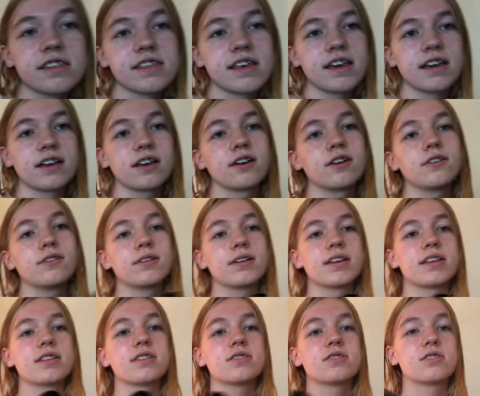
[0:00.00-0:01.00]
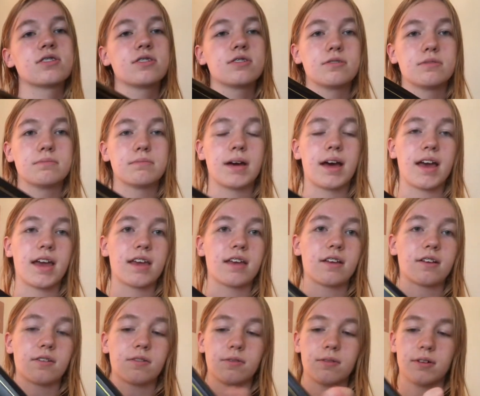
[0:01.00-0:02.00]
they go into my
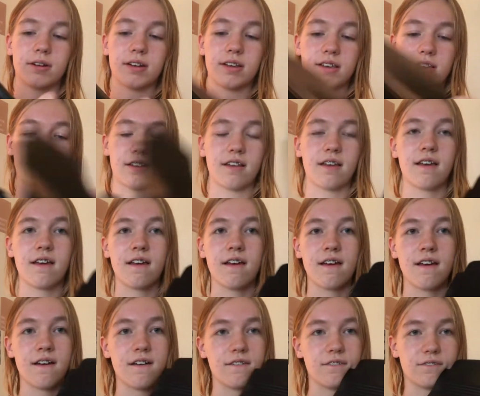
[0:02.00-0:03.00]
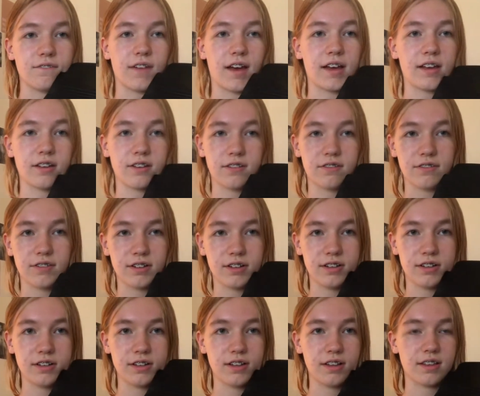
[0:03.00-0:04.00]
accordion file
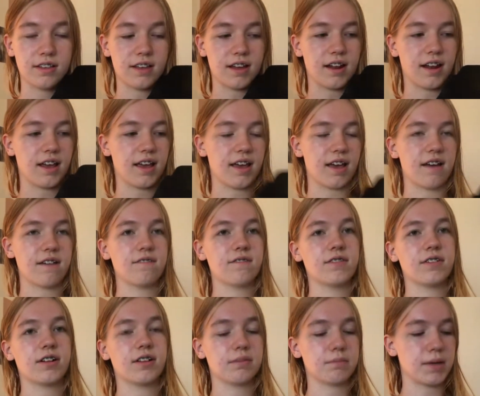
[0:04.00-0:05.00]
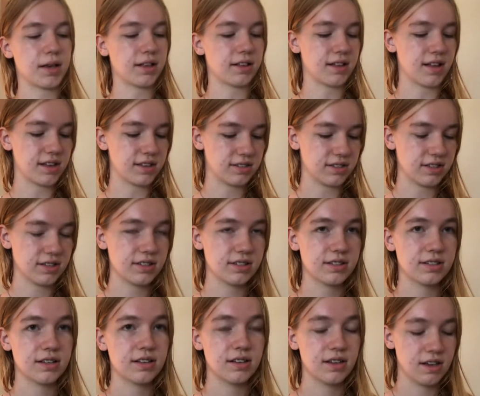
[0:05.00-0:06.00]
fold that I have for all of my classes.
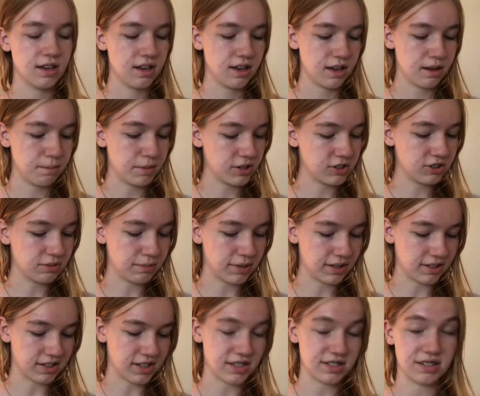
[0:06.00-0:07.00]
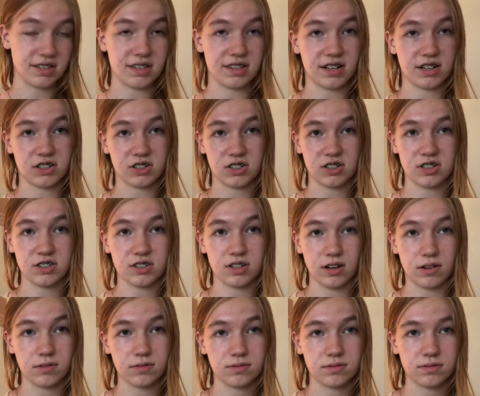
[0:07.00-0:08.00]
A bunch of my classes actually
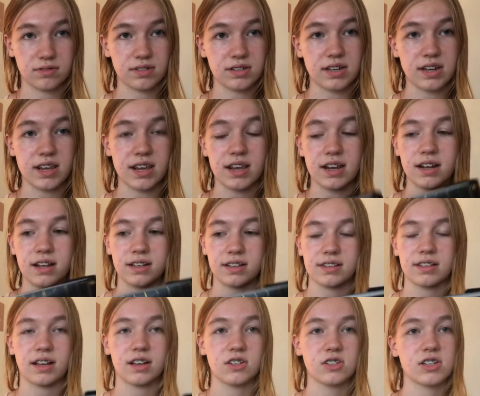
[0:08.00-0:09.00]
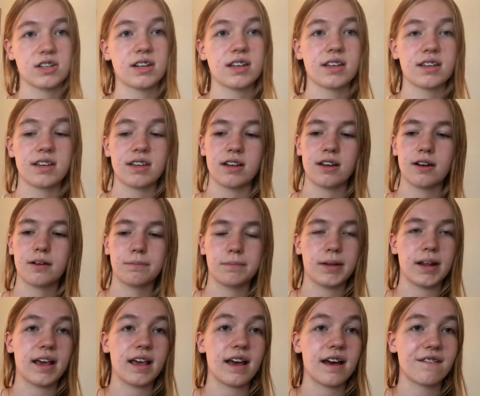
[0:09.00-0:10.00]
don't need a section in here, but
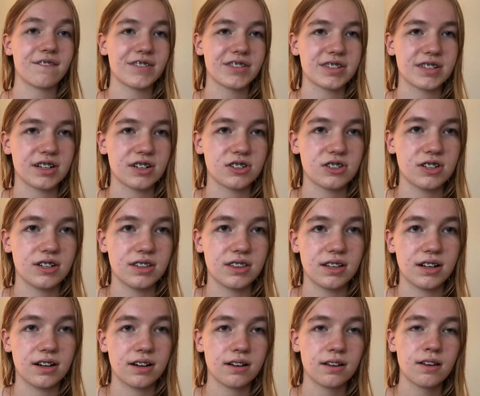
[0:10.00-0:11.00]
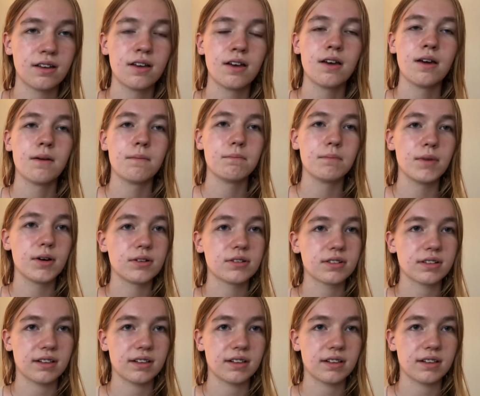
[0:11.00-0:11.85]
I have a section in there. Most